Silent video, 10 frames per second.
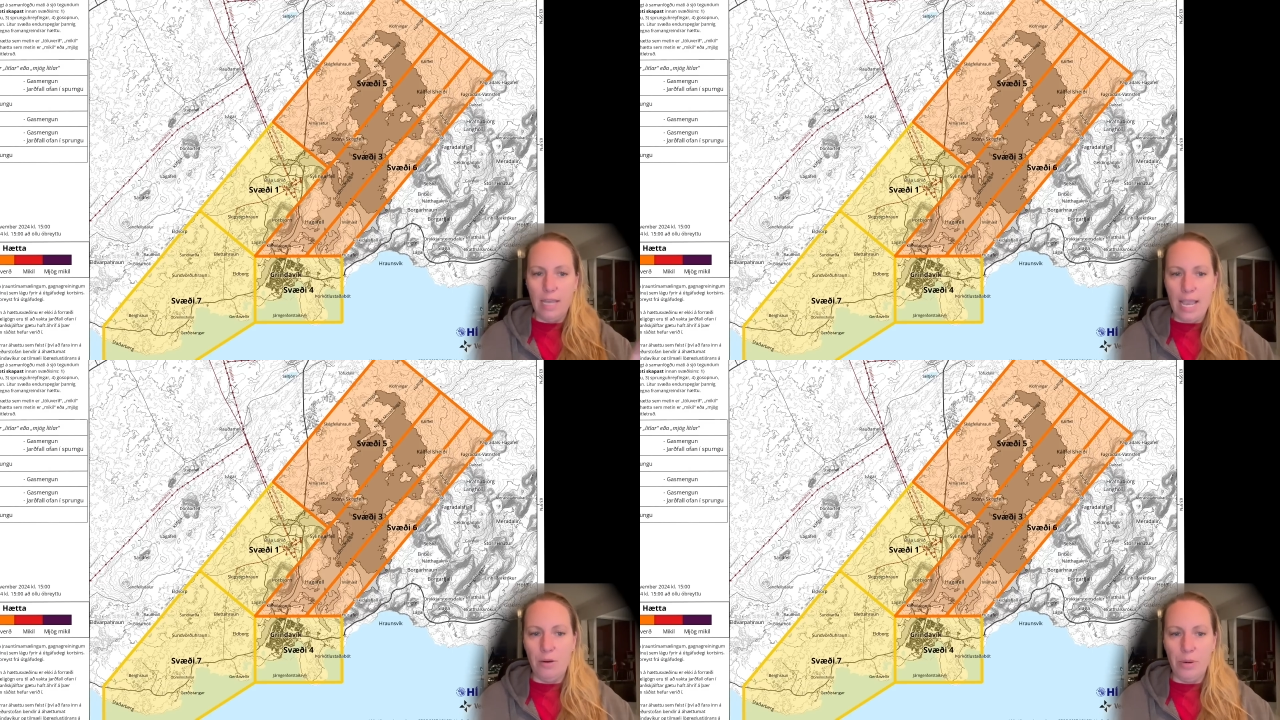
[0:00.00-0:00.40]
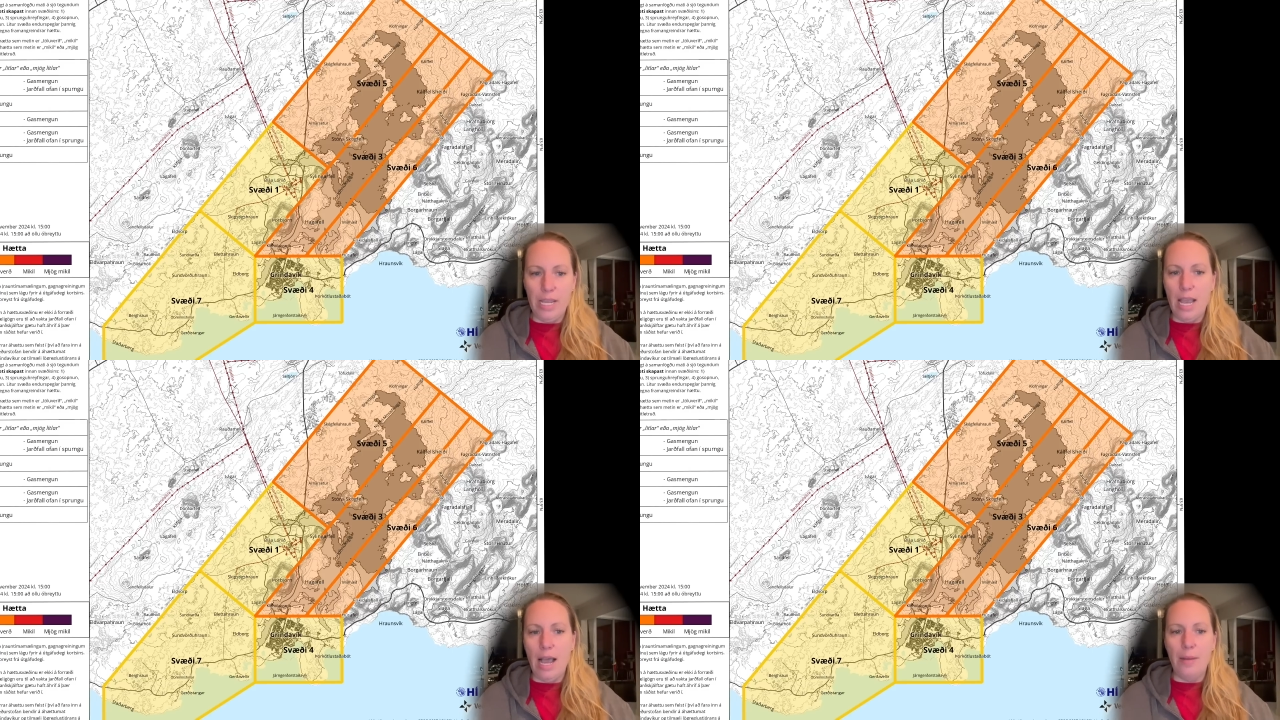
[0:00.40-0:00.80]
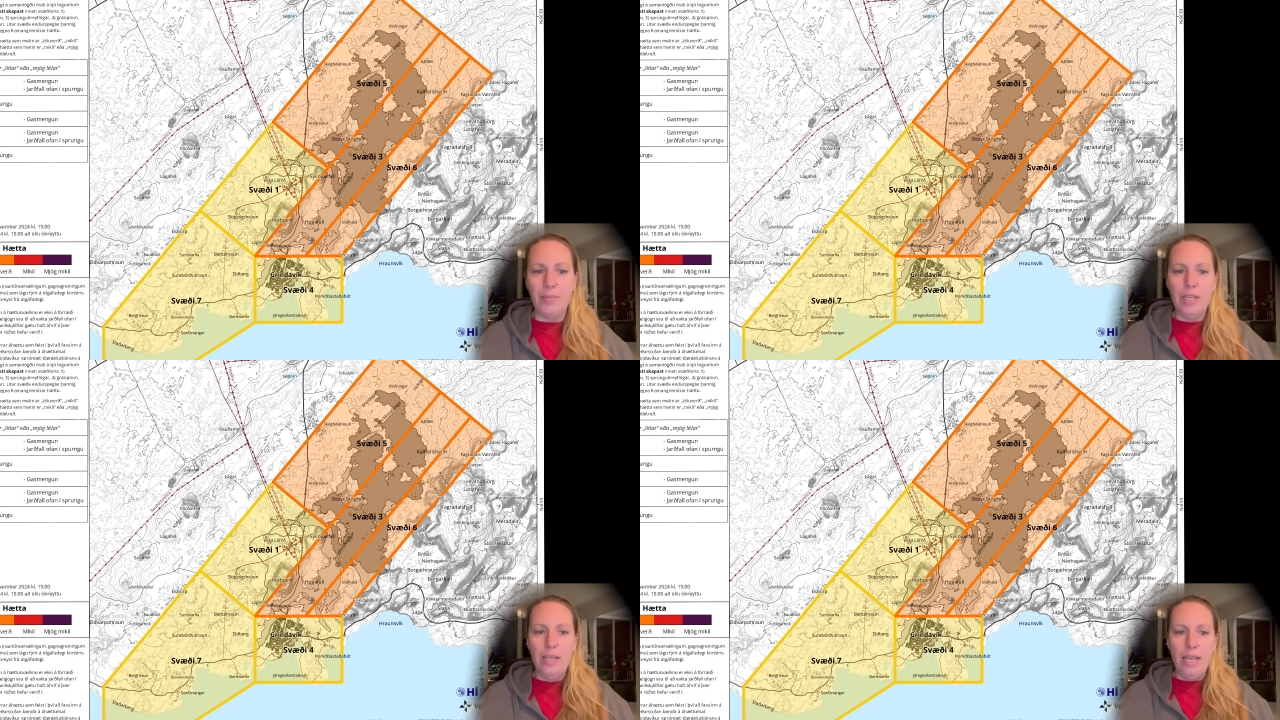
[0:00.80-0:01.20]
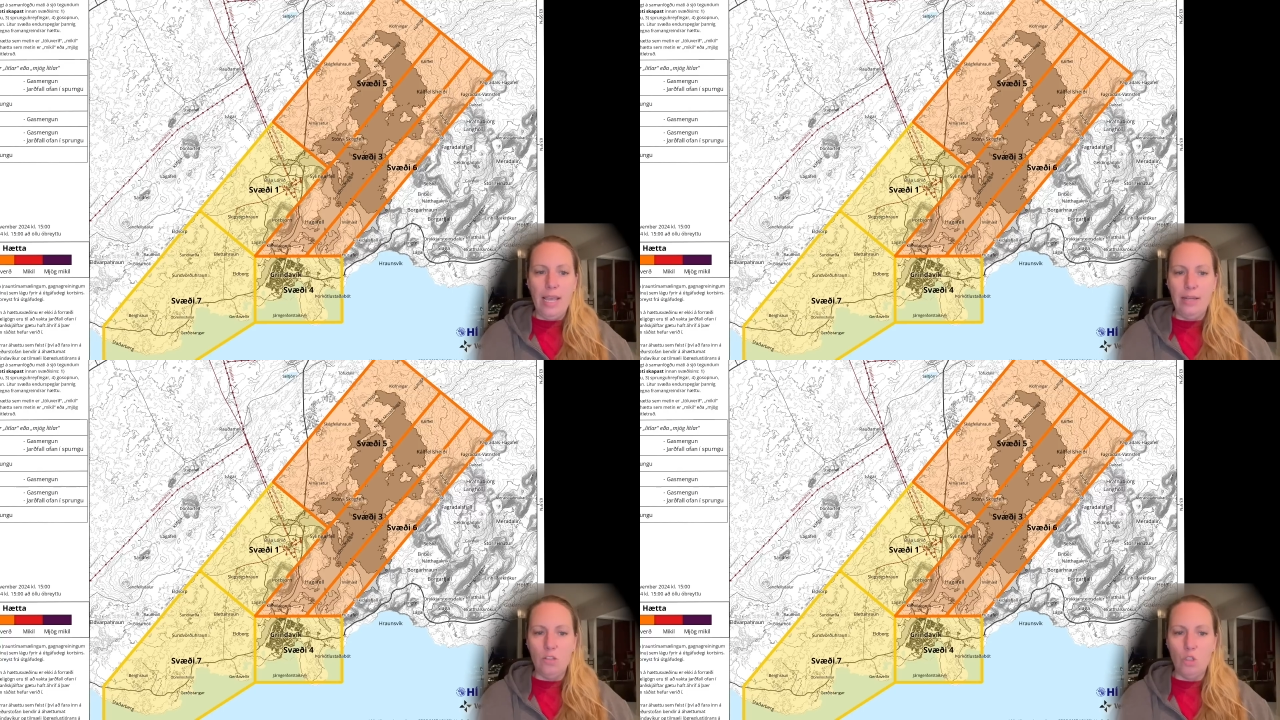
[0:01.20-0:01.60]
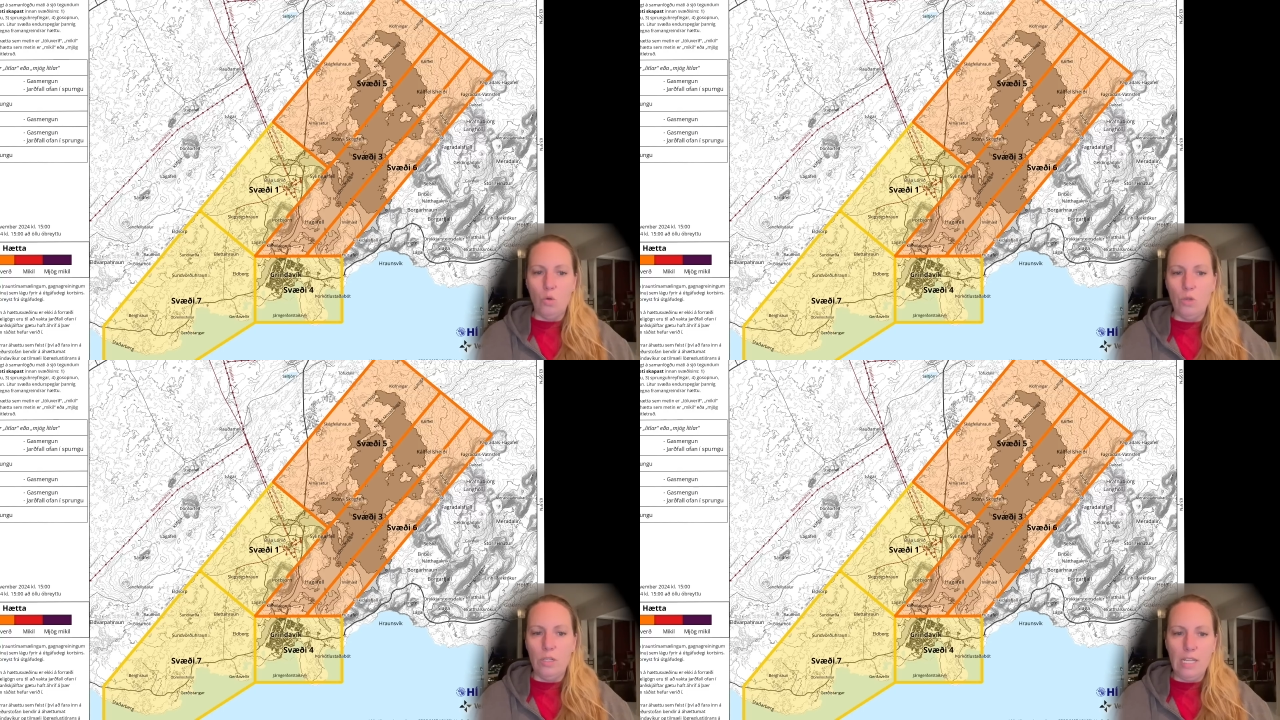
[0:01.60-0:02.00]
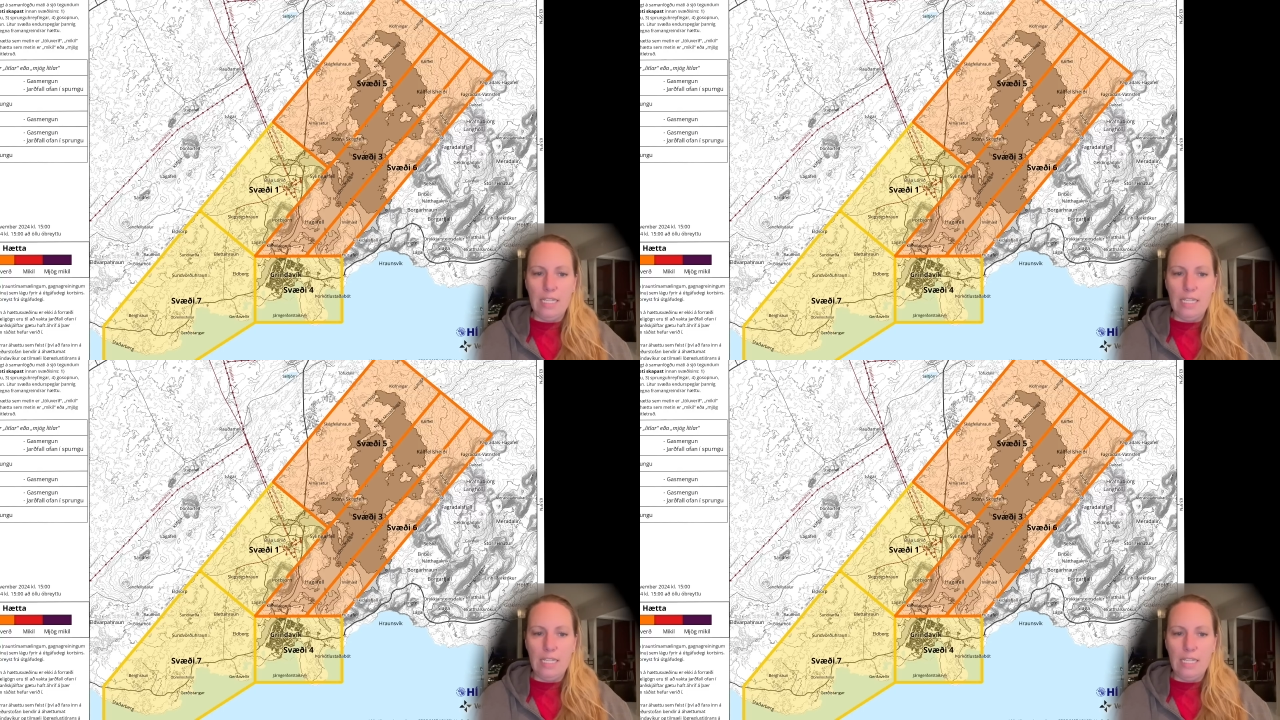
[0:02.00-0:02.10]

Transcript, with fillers: area, and zone